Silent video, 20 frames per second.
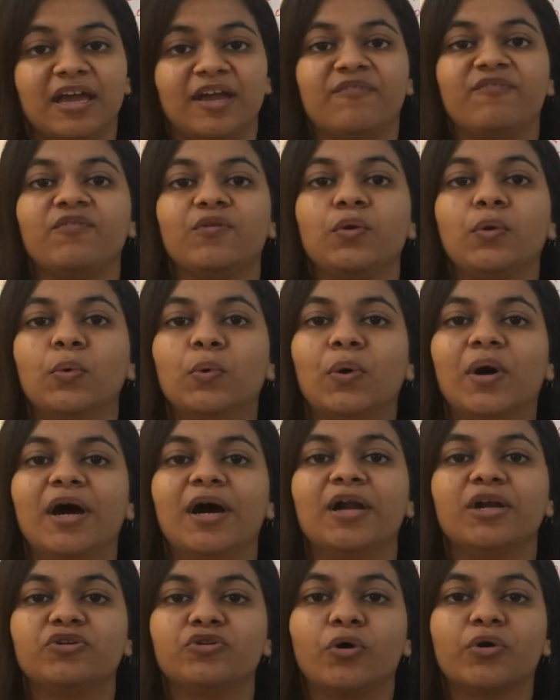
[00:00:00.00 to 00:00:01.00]
if you
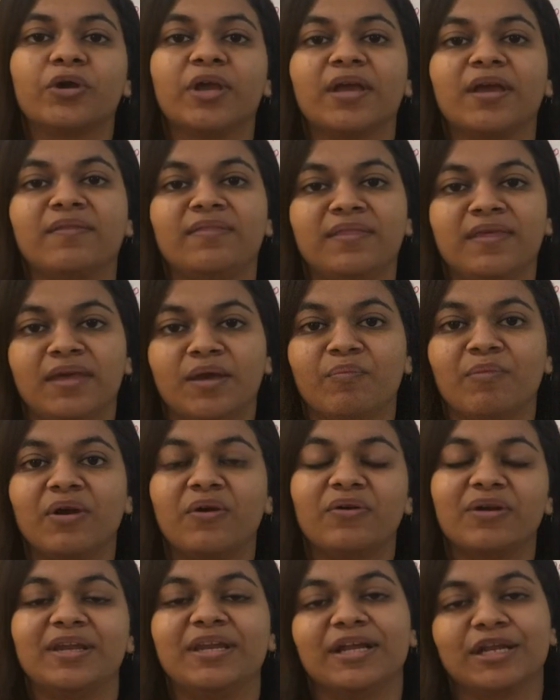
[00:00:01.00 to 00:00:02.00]
are talking in the
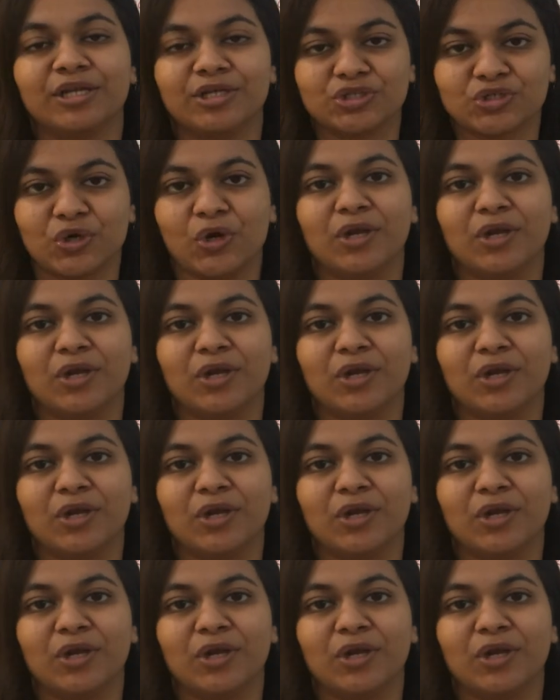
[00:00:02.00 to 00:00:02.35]
American English